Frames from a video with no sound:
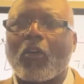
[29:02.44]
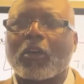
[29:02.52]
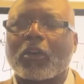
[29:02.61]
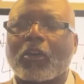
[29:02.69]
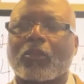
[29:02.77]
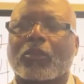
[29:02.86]

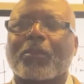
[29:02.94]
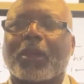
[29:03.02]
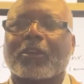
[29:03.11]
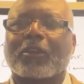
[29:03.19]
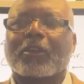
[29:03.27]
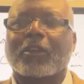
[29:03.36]
of those
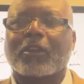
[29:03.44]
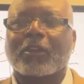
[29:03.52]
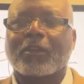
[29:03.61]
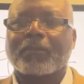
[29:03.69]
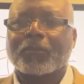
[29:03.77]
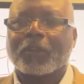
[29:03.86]
businesses.
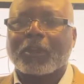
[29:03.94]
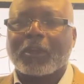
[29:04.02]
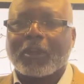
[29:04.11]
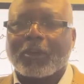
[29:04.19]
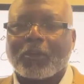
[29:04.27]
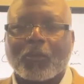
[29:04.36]

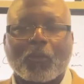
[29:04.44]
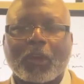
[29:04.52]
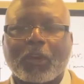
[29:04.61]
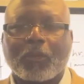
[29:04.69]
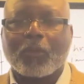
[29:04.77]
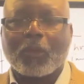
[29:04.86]

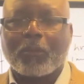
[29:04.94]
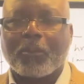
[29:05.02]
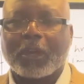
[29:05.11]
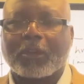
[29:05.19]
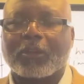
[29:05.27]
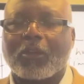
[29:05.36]
When
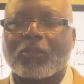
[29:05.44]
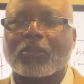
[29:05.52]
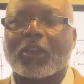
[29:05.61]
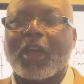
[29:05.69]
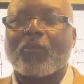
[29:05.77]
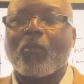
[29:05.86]
business owners
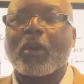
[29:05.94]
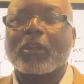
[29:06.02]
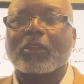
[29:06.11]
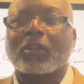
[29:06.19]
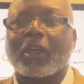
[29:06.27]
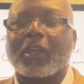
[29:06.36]
have
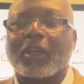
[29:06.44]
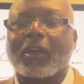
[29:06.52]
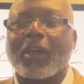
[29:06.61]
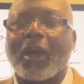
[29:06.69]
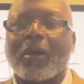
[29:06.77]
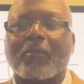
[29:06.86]
one thing in
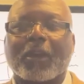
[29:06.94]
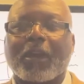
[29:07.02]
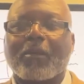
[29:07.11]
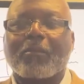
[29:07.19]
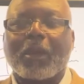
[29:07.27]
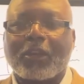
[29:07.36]
common,
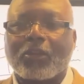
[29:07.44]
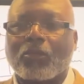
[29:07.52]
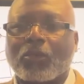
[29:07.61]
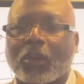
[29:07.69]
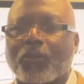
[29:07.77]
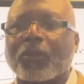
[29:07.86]
they may do
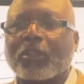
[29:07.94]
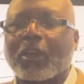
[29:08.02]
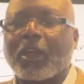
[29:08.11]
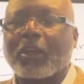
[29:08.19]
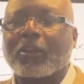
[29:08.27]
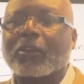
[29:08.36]
different
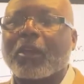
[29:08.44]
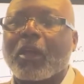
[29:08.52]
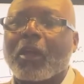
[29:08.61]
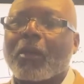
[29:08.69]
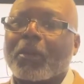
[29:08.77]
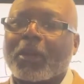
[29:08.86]
things,
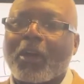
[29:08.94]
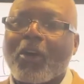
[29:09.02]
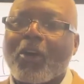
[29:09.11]
but they all